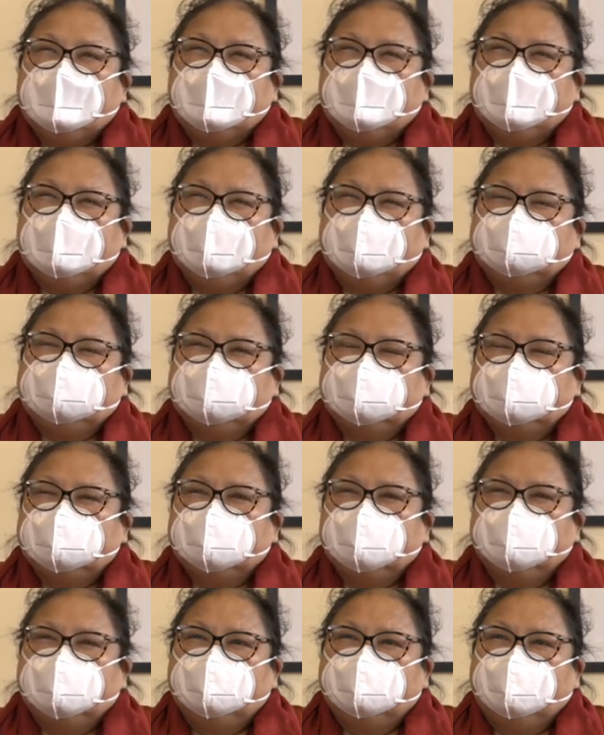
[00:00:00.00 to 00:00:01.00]
And I said,
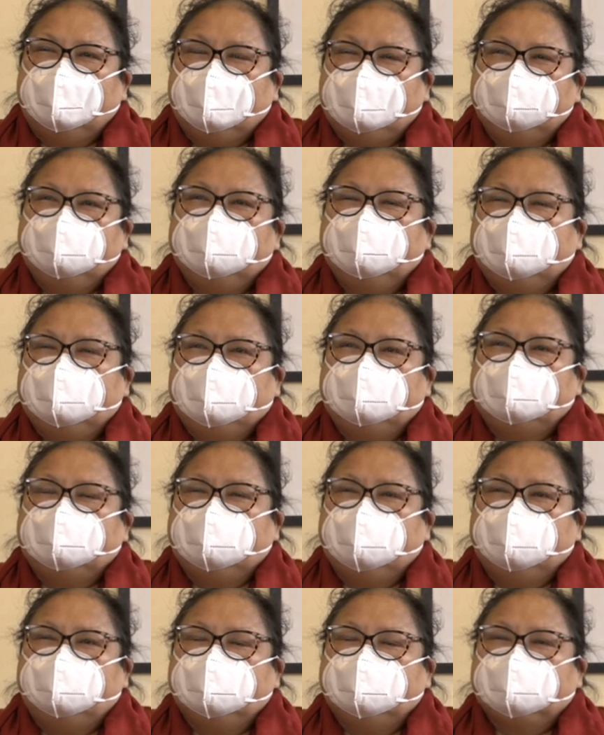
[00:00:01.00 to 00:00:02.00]
so I really need to
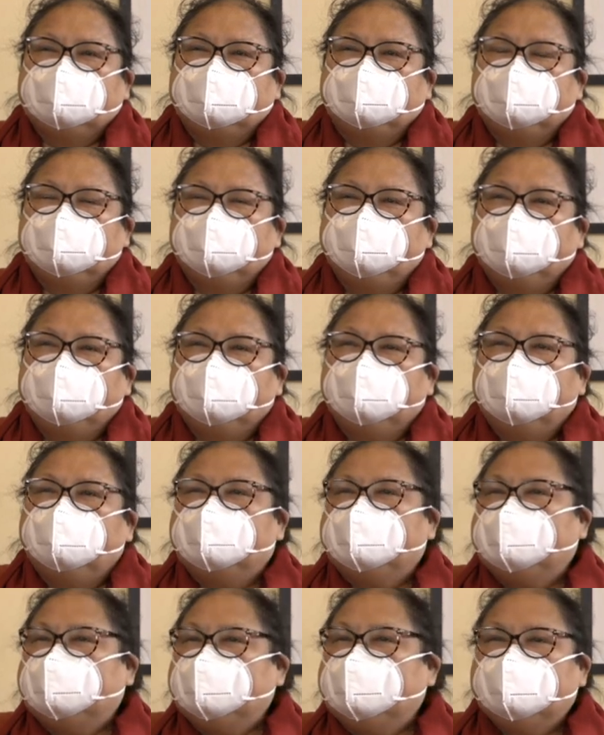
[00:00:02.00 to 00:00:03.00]
have his approval,
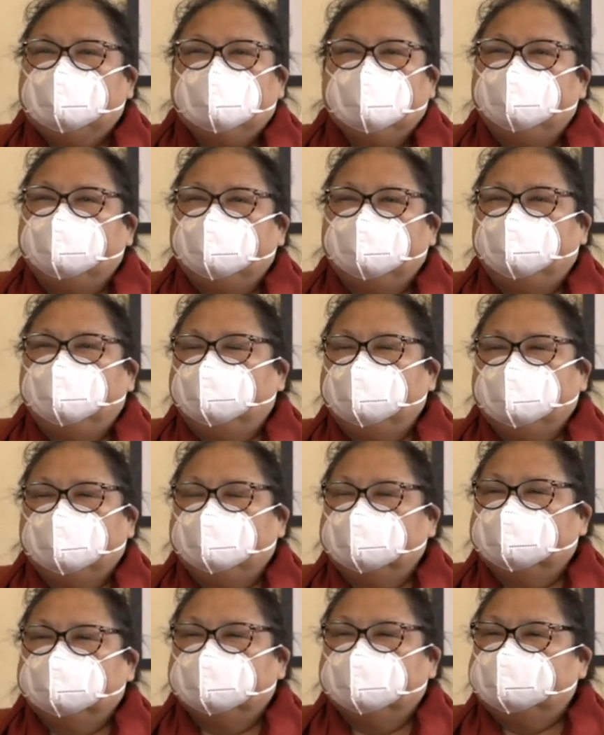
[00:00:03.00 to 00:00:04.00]
but he never put the
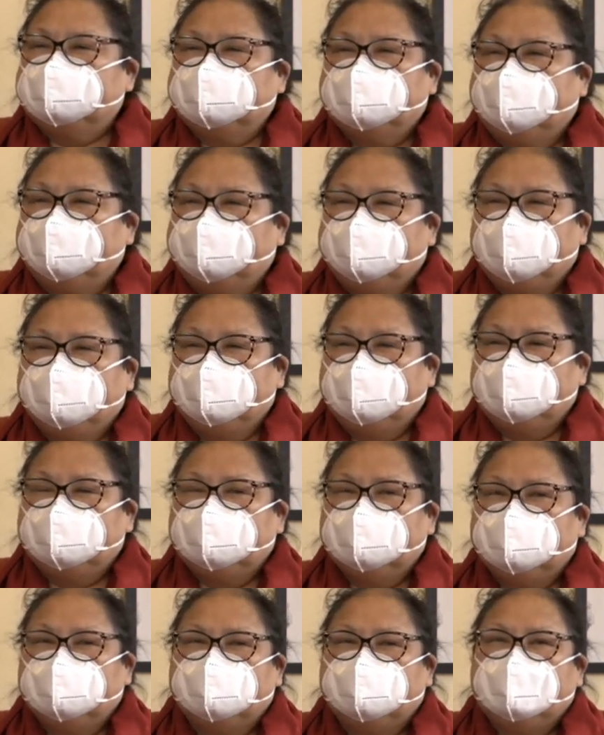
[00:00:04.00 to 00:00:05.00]
prescription in for me.
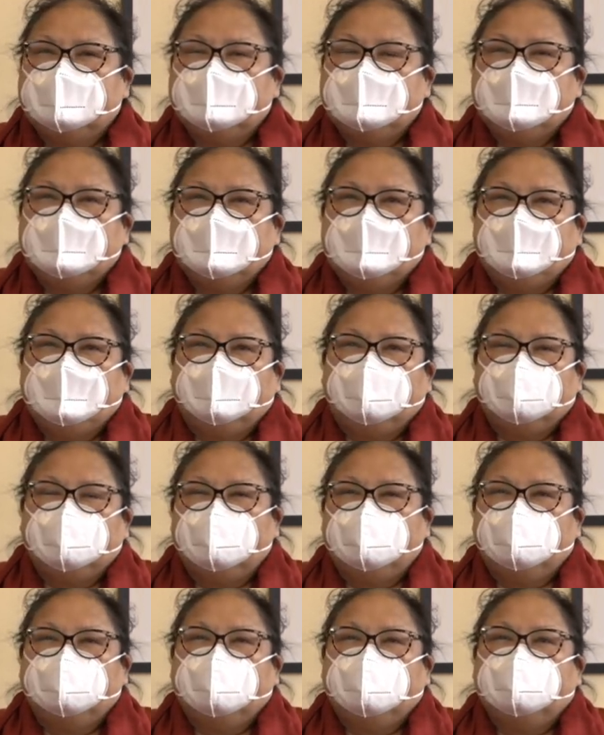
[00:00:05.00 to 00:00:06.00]
So for
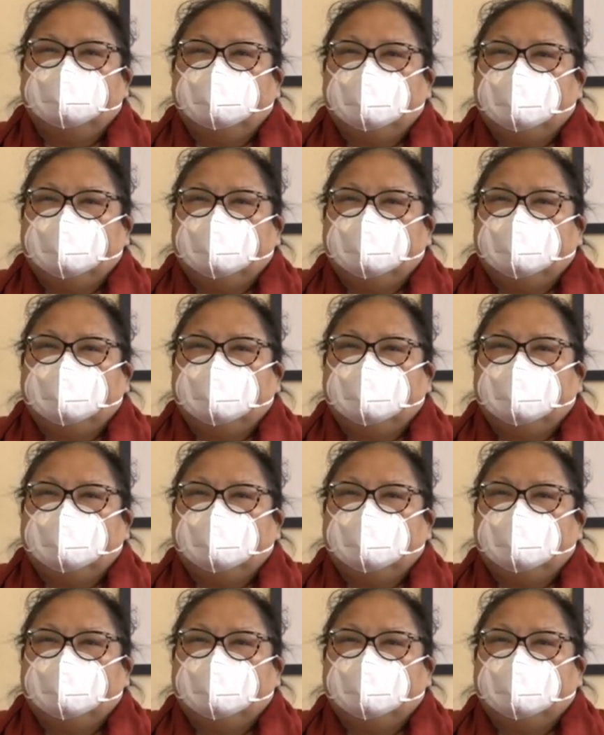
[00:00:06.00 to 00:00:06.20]
all of that